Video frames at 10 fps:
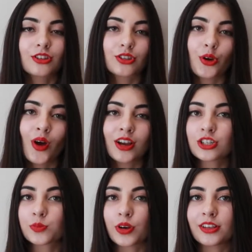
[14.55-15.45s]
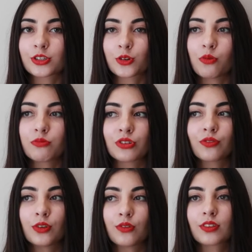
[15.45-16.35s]
So I just brainstormed a
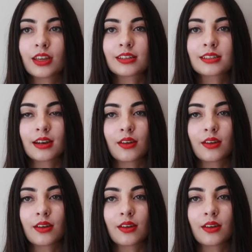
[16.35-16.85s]
few things